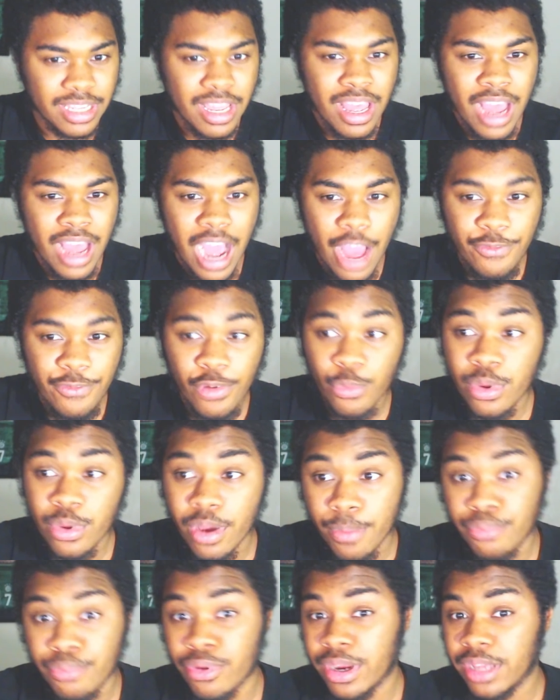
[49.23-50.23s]
I thought we
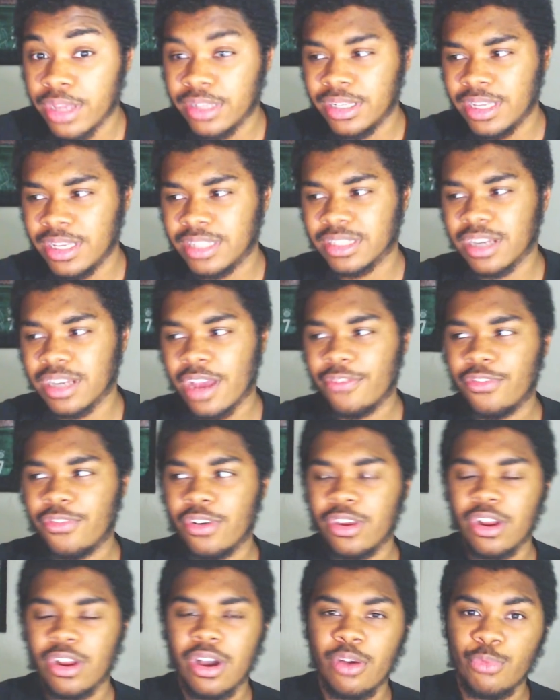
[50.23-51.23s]
were pretty decent. I
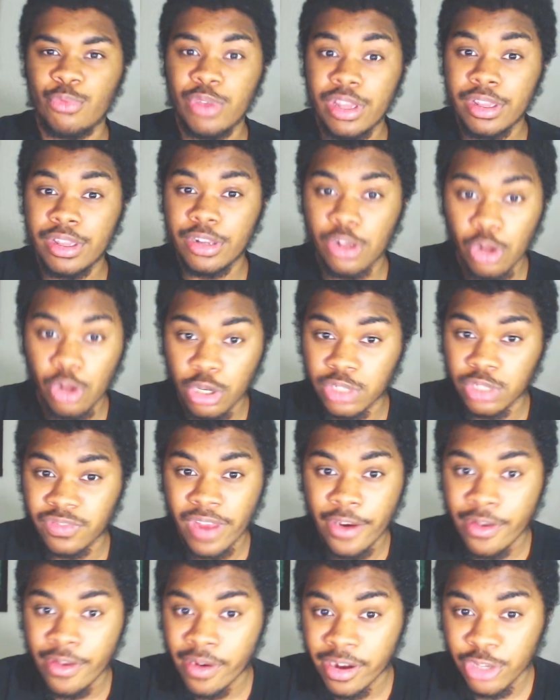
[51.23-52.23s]
thought, we looked
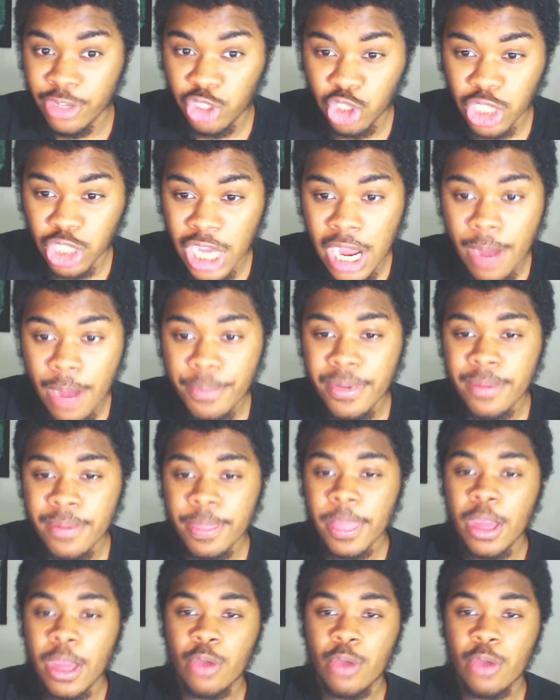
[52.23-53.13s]
very, very sharp.